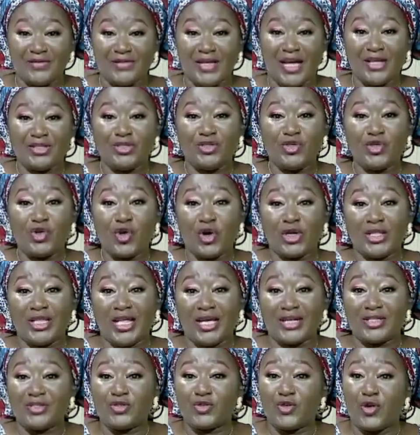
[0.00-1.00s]
How do you
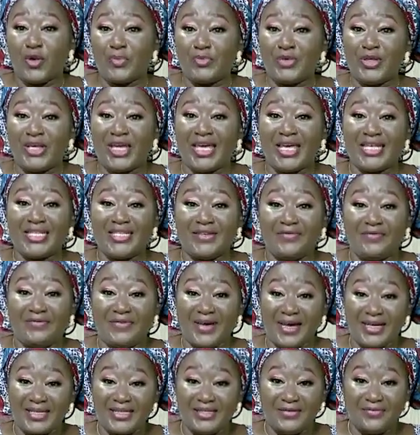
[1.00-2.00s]
connect to communicate
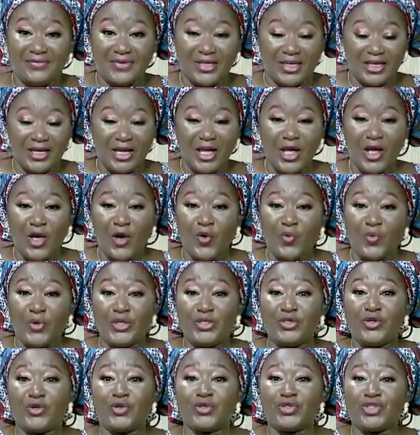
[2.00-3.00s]
effectively with
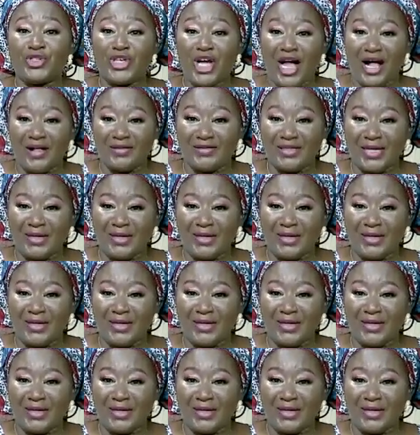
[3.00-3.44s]
your child?